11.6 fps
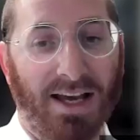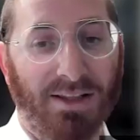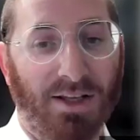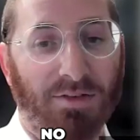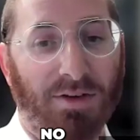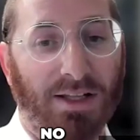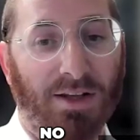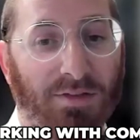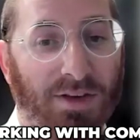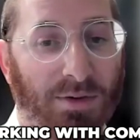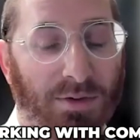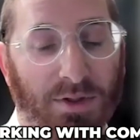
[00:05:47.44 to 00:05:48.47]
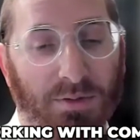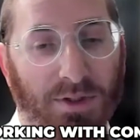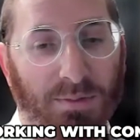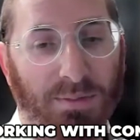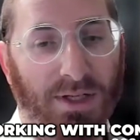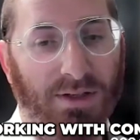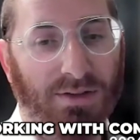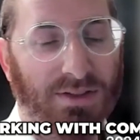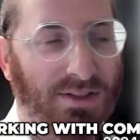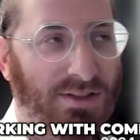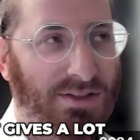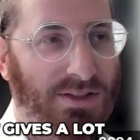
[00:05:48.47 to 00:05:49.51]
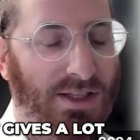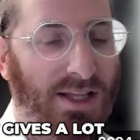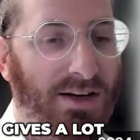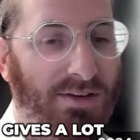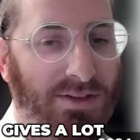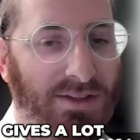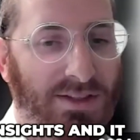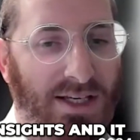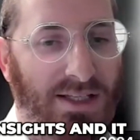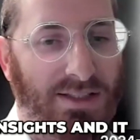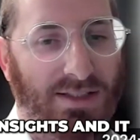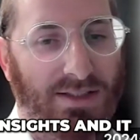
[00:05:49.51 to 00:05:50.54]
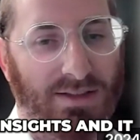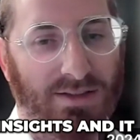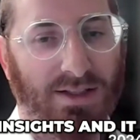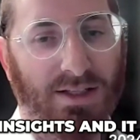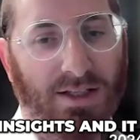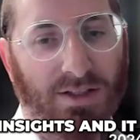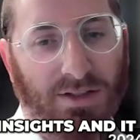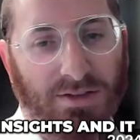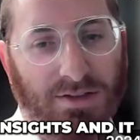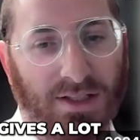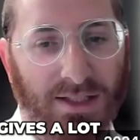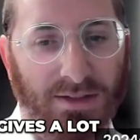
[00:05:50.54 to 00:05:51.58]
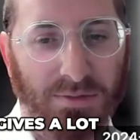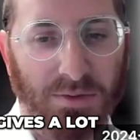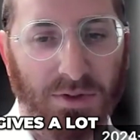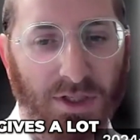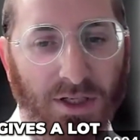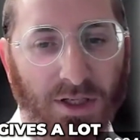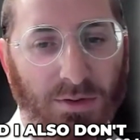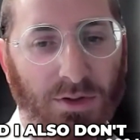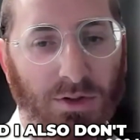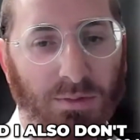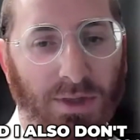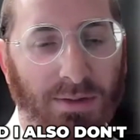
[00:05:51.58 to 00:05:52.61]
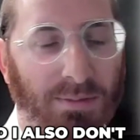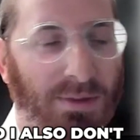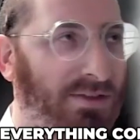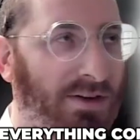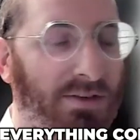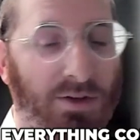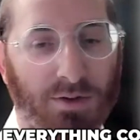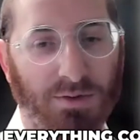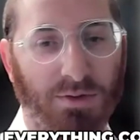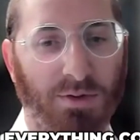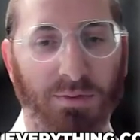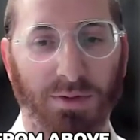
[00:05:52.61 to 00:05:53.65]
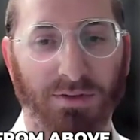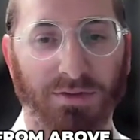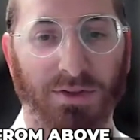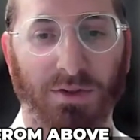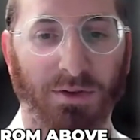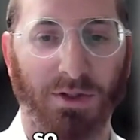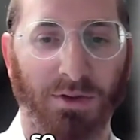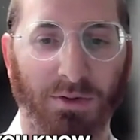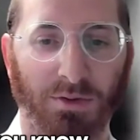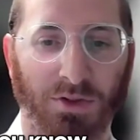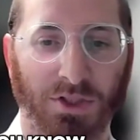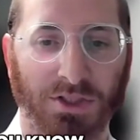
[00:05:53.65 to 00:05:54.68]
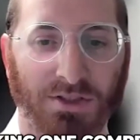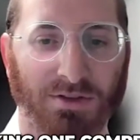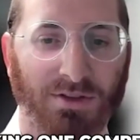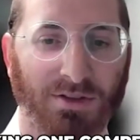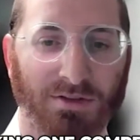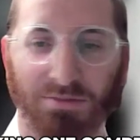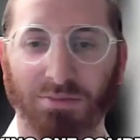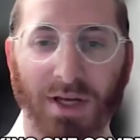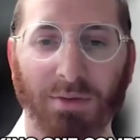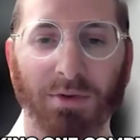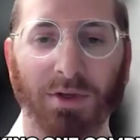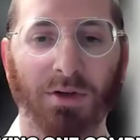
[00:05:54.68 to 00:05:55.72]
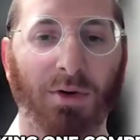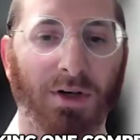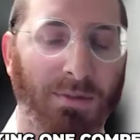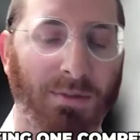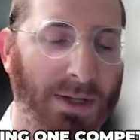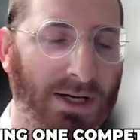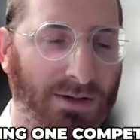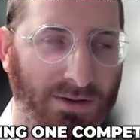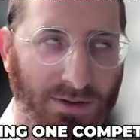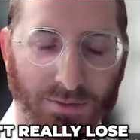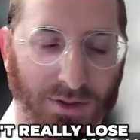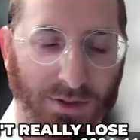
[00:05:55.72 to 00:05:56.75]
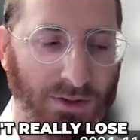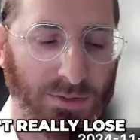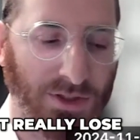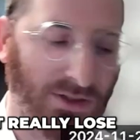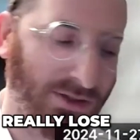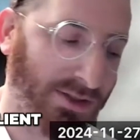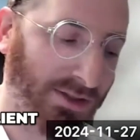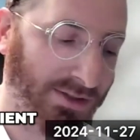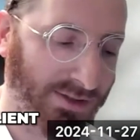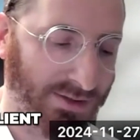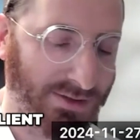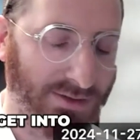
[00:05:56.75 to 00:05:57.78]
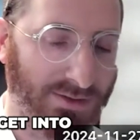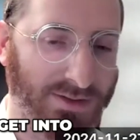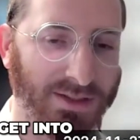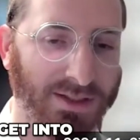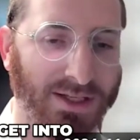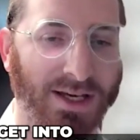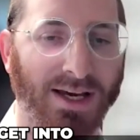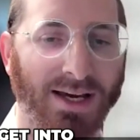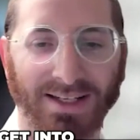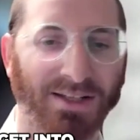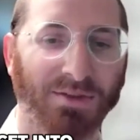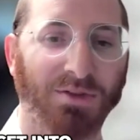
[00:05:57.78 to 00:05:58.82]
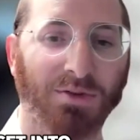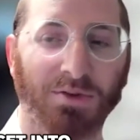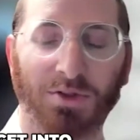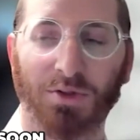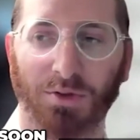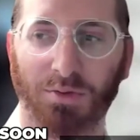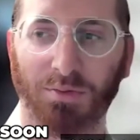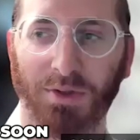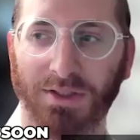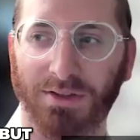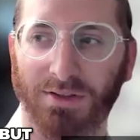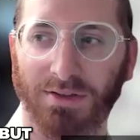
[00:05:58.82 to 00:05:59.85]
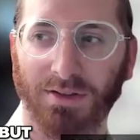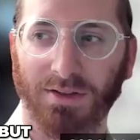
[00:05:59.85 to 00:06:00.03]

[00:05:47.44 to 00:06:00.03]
No, I love networking with competitors. It gives a lot of insights, and it gives a lot, and I believe everything comes from above. So, just networking one competitor, you don't really lose a client. And I get into it soon, but